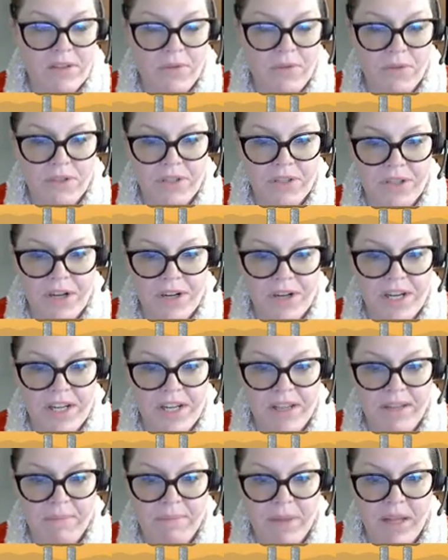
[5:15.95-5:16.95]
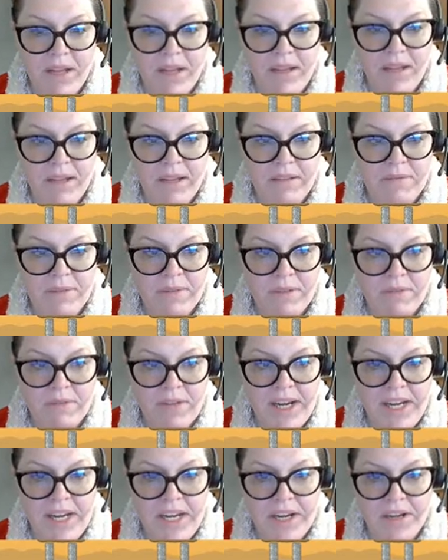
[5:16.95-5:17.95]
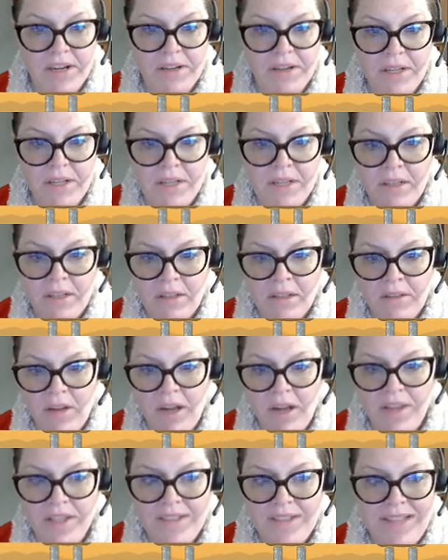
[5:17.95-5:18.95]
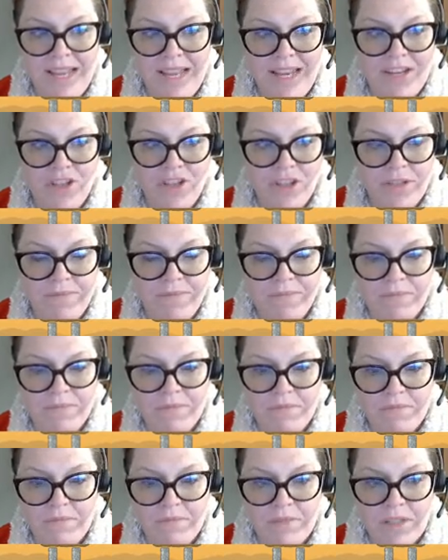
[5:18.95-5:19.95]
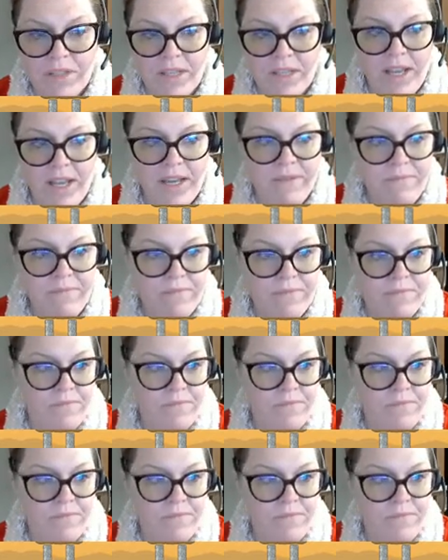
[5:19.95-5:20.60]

So we're starting the right here on the stage. Okay.